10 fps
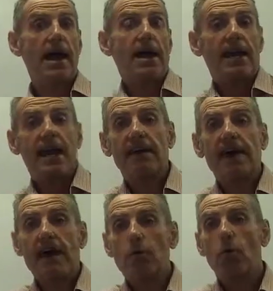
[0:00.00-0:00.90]
any
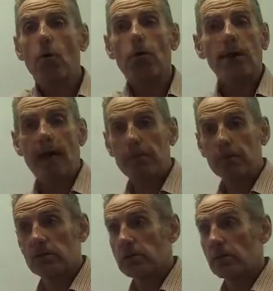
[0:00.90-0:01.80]
income or
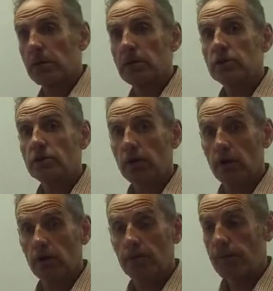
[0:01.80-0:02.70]
capital distributed to
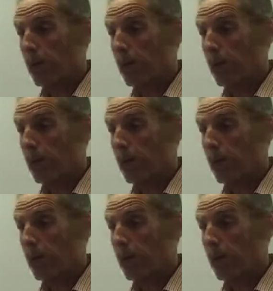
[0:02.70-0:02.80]
you.